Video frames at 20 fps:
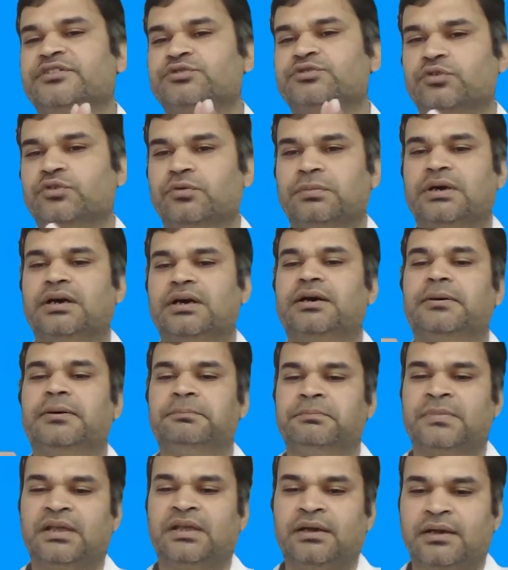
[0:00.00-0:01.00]

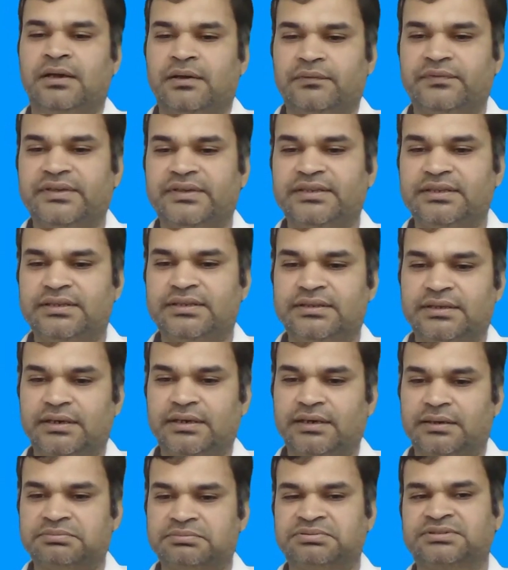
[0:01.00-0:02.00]
So we
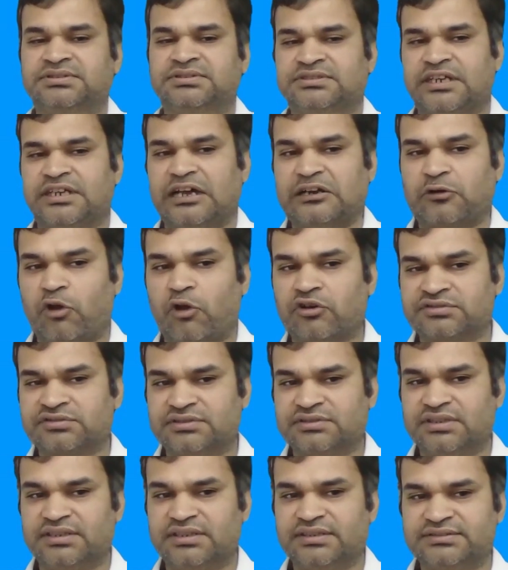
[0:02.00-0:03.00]
StarRocks
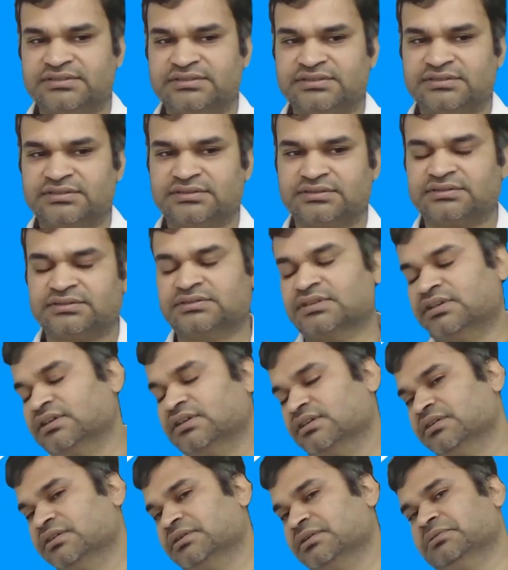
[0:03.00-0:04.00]

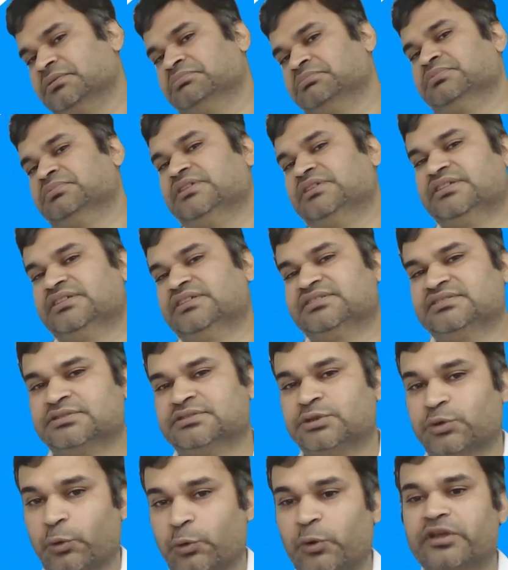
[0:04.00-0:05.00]
is
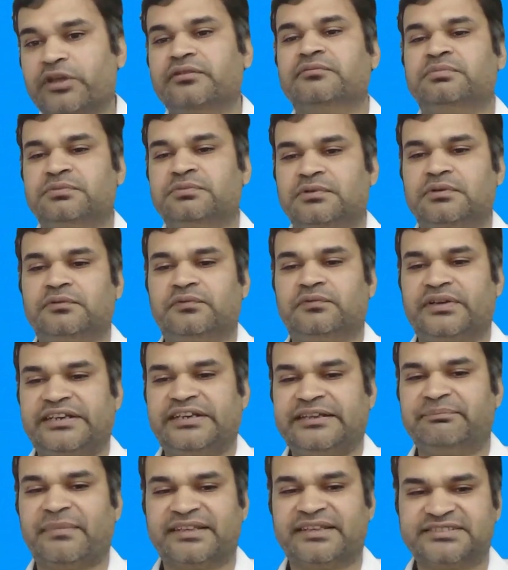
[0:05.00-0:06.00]
growing very
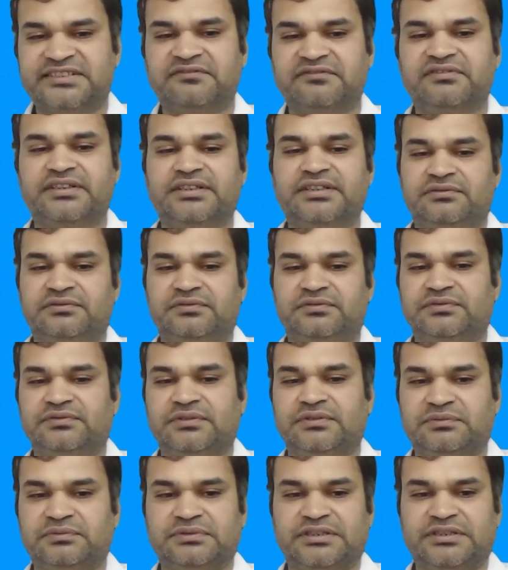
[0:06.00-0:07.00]
massively.
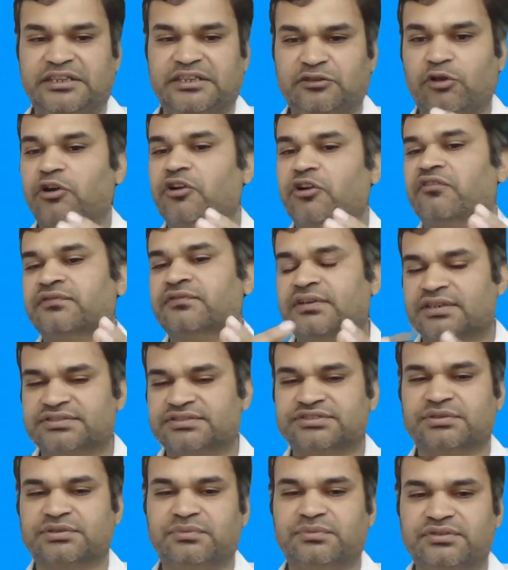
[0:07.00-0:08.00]
A lot of
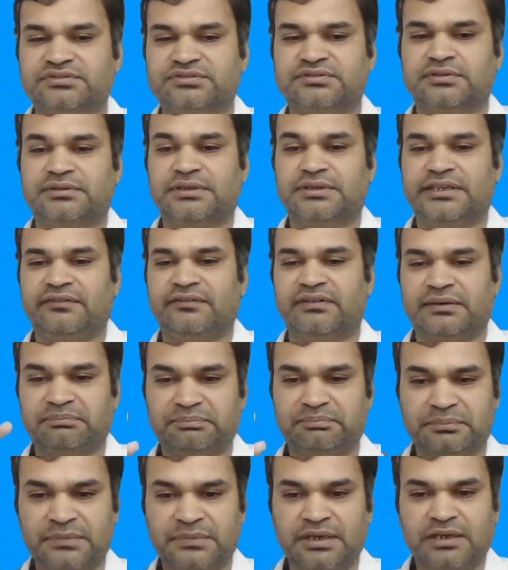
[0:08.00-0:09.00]
customers,
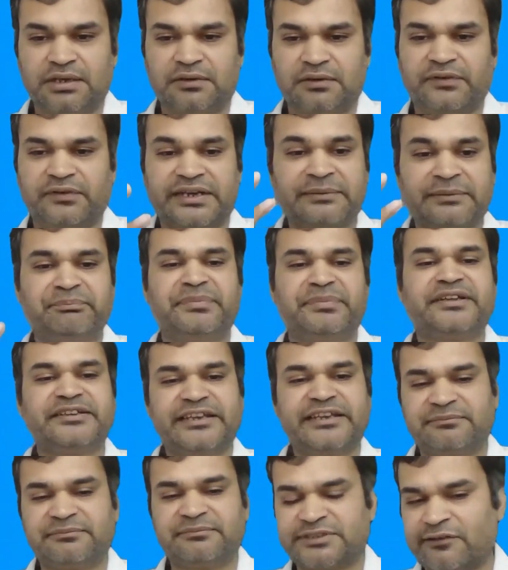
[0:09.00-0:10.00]
even very big
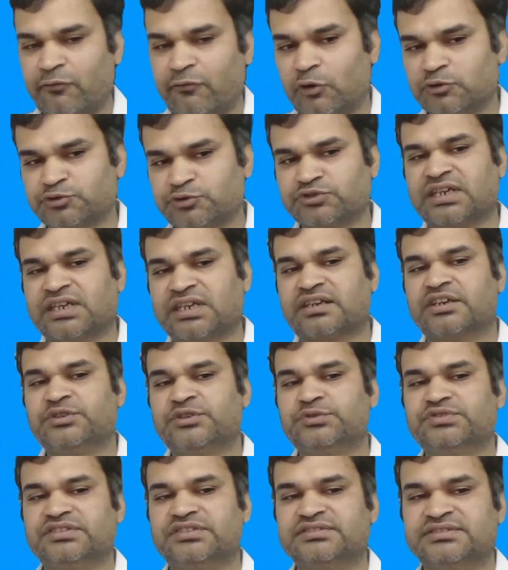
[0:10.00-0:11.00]
names, have also started
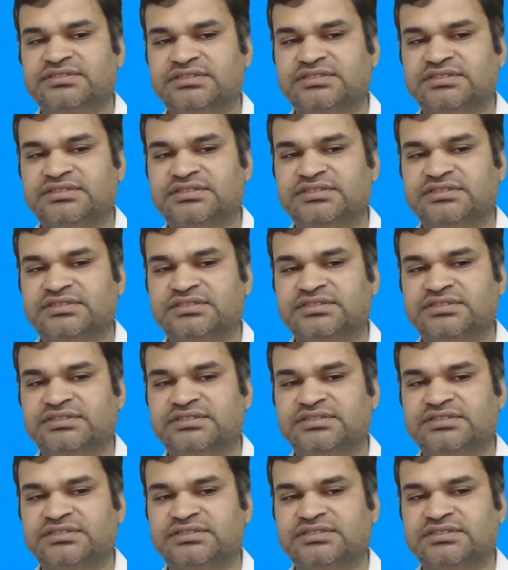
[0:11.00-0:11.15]
using